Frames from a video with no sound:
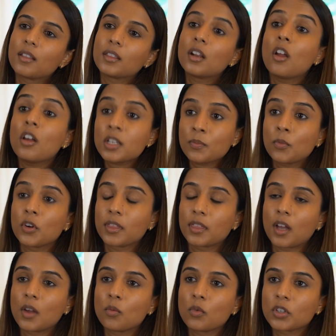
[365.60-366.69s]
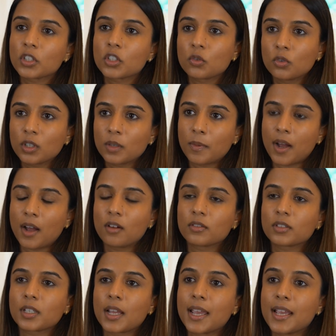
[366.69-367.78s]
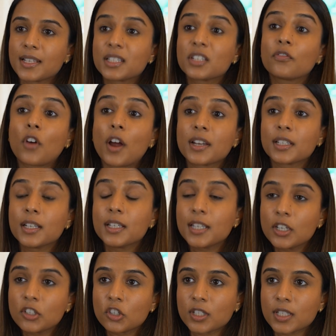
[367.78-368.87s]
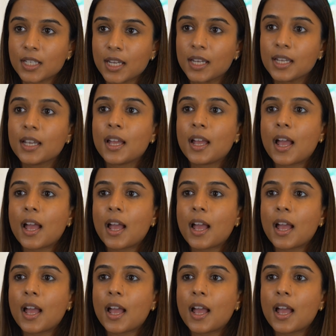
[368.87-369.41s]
The last point that I want to talk about is defined contingency,